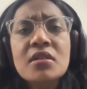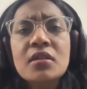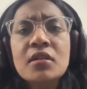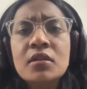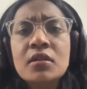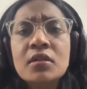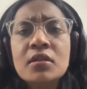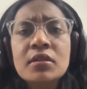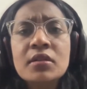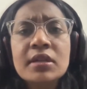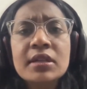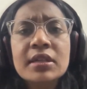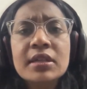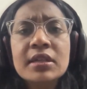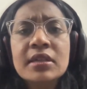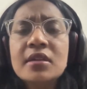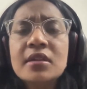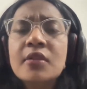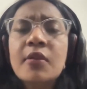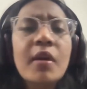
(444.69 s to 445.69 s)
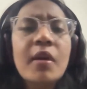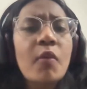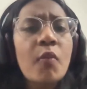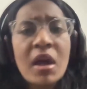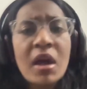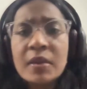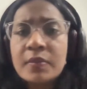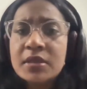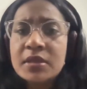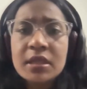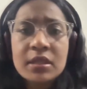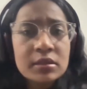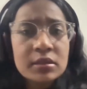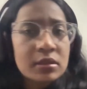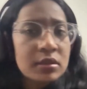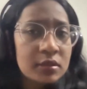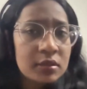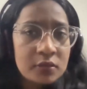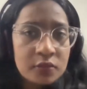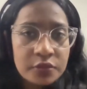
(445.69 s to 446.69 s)
a quick 1-minute
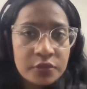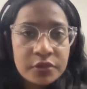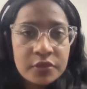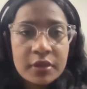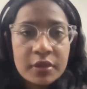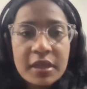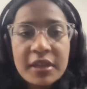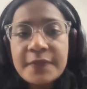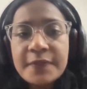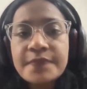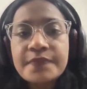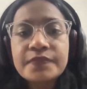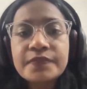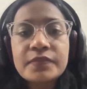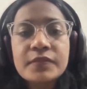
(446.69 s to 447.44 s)
conclusion. Okay,